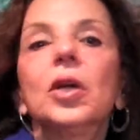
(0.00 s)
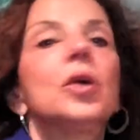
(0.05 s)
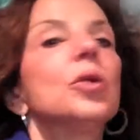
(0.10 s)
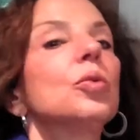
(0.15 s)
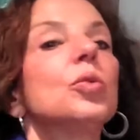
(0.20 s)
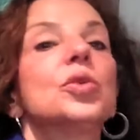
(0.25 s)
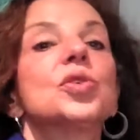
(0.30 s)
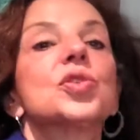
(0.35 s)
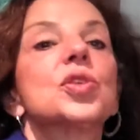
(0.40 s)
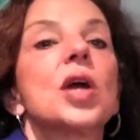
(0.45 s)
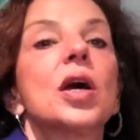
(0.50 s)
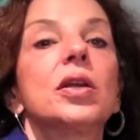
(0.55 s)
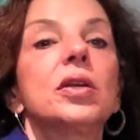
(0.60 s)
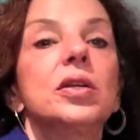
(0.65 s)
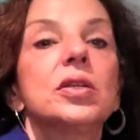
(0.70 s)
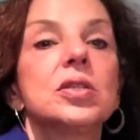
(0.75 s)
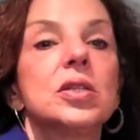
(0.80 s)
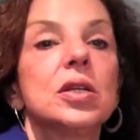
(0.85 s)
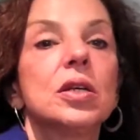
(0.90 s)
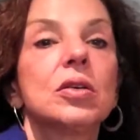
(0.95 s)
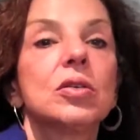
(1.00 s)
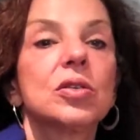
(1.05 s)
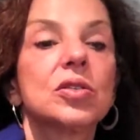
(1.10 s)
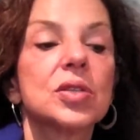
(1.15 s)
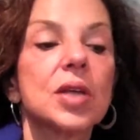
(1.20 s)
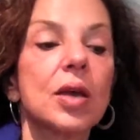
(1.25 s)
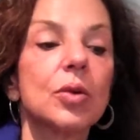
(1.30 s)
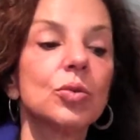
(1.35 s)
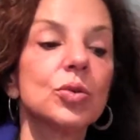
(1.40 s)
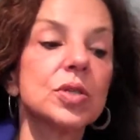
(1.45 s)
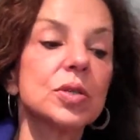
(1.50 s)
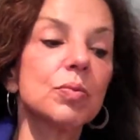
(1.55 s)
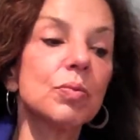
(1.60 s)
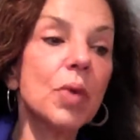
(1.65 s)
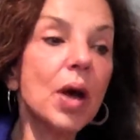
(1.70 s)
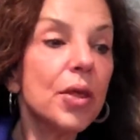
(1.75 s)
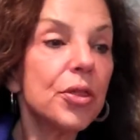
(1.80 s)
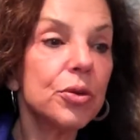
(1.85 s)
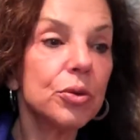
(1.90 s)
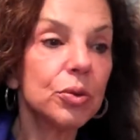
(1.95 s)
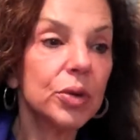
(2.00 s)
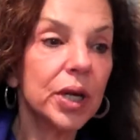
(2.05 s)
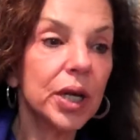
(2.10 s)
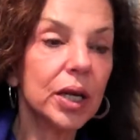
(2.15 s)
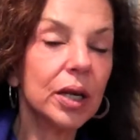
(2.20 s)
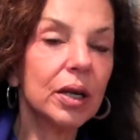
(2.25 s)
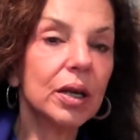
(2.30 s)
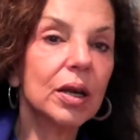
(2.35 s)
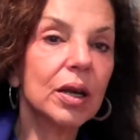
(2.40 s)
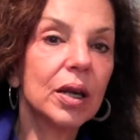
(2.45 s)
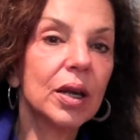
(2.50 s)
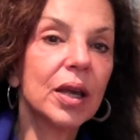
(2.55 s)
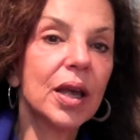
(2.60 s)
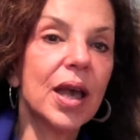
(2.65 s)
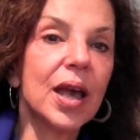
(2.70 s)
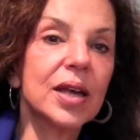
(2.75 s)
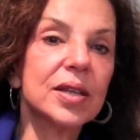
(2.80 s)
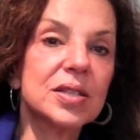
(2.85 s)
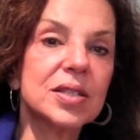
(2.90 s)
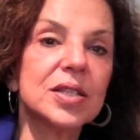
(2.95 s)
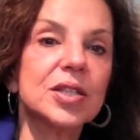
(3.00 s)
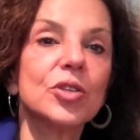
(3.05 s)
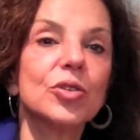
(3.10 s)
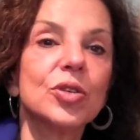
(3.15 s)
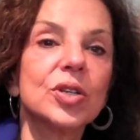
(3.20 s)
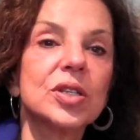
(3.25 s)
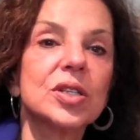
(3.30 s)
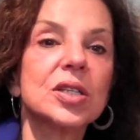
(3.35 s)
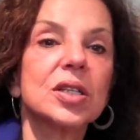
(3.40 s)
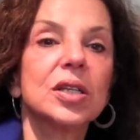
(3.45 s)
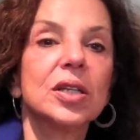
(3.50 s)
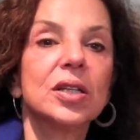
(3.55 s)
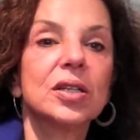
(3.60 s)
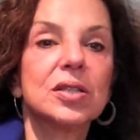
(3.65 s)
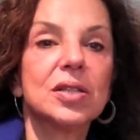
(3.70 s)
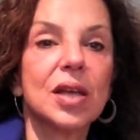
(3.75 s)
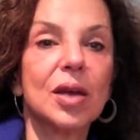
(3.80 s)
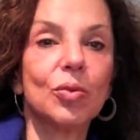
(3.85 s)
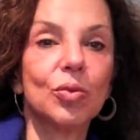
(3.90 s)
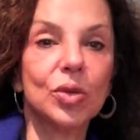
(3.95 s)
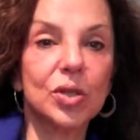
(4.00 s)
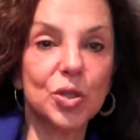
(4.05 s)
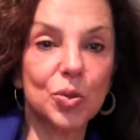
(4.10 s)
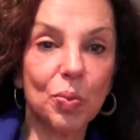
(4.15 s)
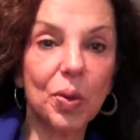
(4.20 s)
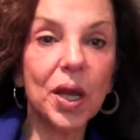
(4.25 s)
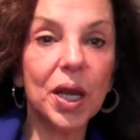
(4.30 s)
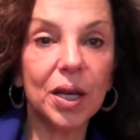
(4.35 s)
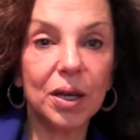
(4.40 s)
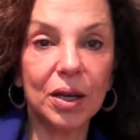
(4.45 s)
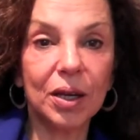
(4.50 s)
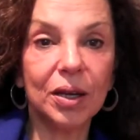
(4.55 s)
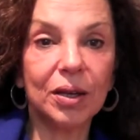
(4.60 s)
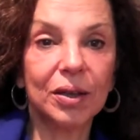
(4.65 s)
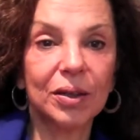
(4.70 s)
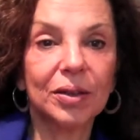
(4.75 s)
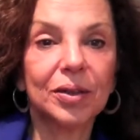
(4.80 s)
was not easy, because I was mothering as seriously as I was painting.